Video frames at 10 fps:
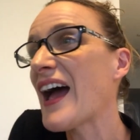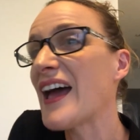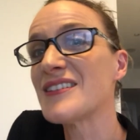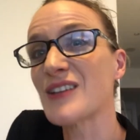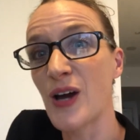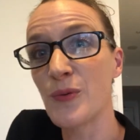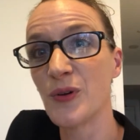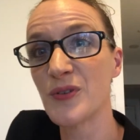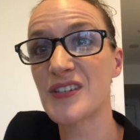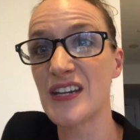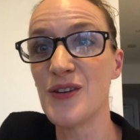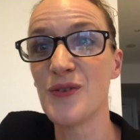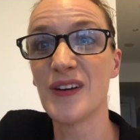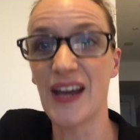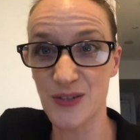And I will see
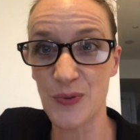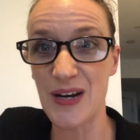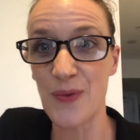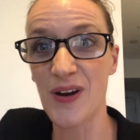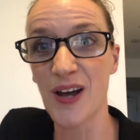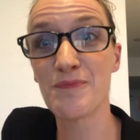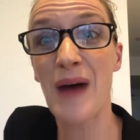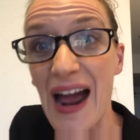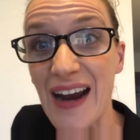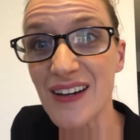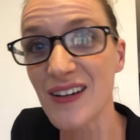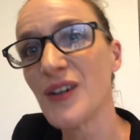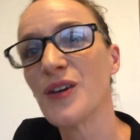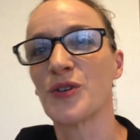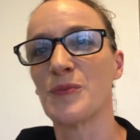you next week when I'm back
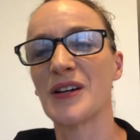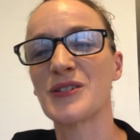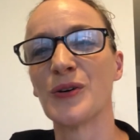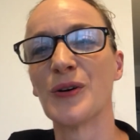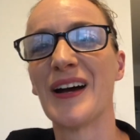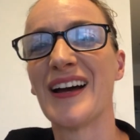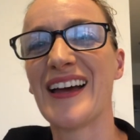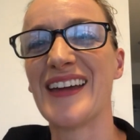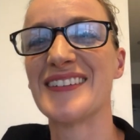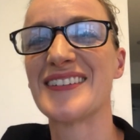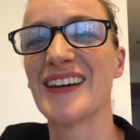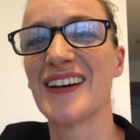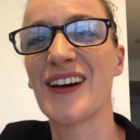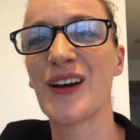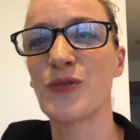from my tour, and
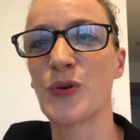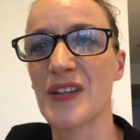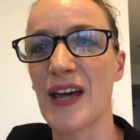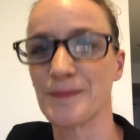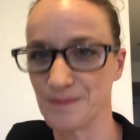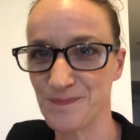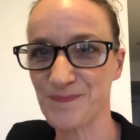I look forward to that.